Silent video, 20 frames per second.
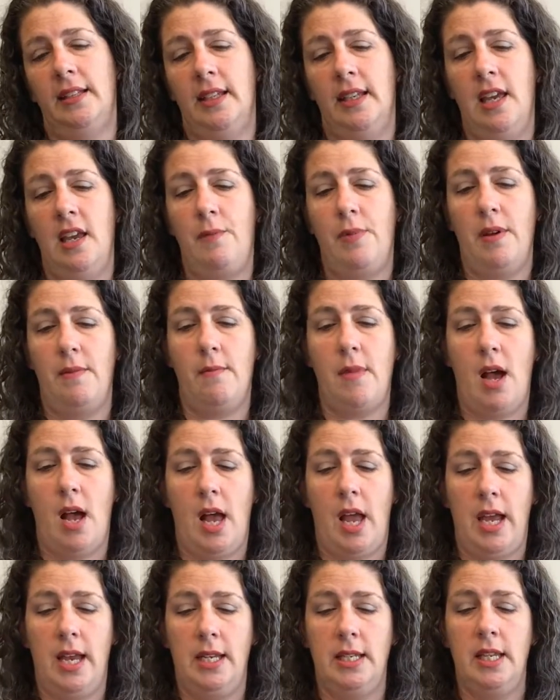to keep in
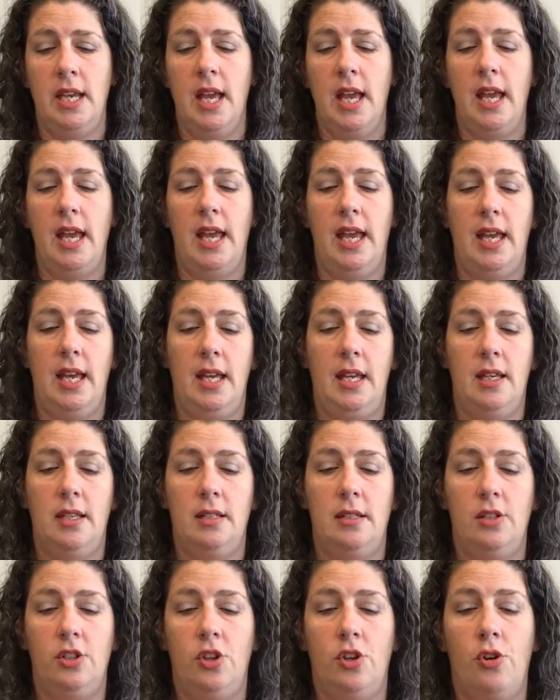mind
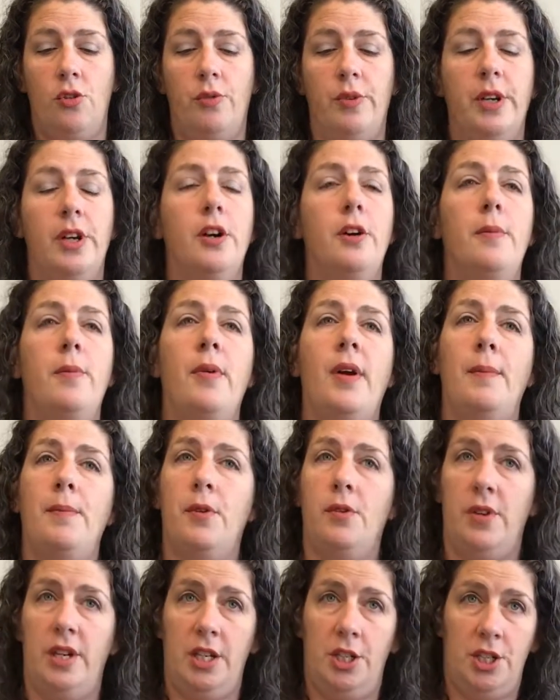is career
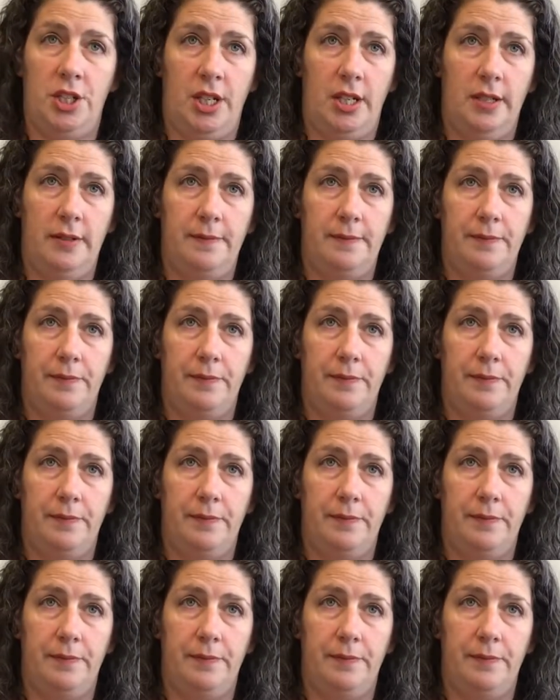preparation.